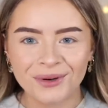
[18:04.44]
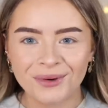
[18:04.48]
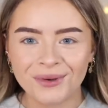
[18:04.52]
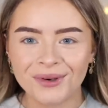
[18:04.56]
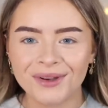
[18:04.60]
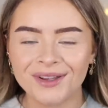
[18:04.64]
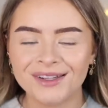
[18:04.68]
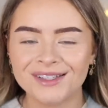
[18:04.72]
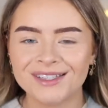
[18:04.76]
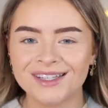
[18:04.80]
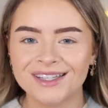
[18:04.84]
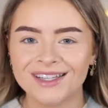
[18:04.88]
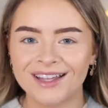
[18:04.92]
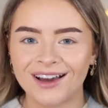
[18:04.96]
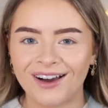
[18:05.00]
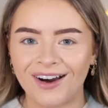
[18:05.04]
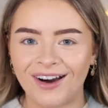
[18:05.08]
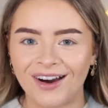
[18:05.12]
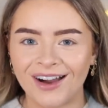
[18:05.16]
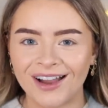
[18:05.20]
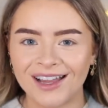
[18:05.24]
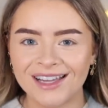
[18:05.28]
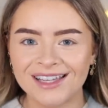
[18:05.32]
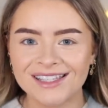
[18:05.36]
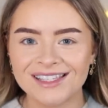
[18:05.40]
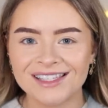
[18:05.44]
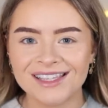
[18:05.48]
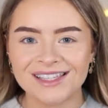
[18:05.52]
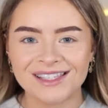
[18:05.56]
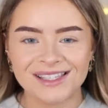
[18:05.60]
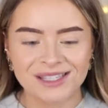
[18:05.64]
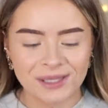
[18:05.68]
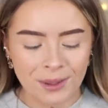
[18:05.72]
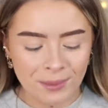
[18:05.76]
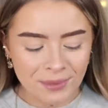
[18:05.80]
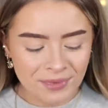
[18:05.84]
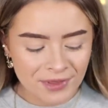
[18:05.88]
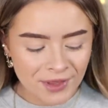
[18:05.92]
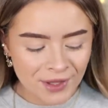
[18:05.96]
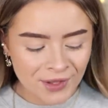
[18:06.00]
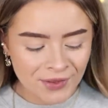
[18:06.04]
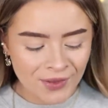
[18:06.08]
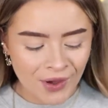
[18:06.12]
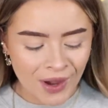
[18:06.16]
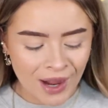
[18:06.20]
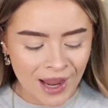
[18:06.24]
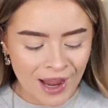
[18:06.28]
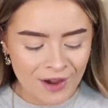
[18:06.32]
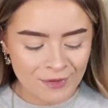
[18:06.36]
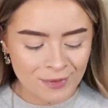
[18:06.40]
on to the eyes, something
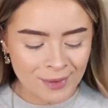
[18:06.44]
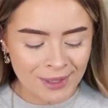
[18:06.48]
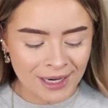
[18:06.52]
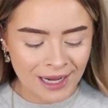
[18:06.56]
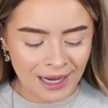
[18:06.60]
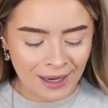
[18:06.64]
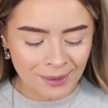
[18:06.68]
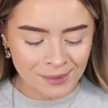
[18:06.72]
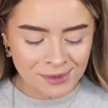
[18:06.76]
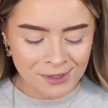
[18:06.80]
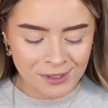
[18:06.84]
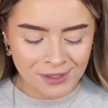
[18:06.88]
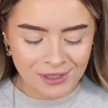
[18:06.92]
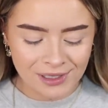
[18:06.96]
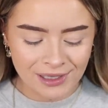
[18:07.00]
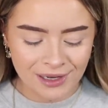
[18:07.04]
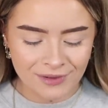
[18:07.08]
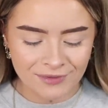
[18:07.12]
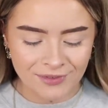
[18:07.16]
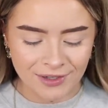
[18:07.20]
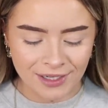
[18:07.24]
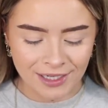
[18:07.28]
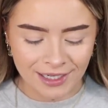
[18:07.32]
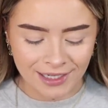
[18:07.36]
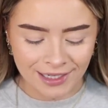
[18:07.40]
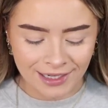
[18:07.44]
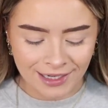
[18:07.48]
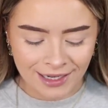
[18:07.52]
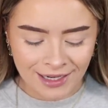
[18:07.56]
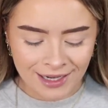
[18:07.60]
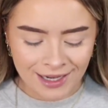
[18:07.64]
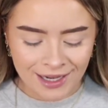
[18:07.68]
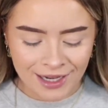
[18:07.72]
that I have been absolutely loving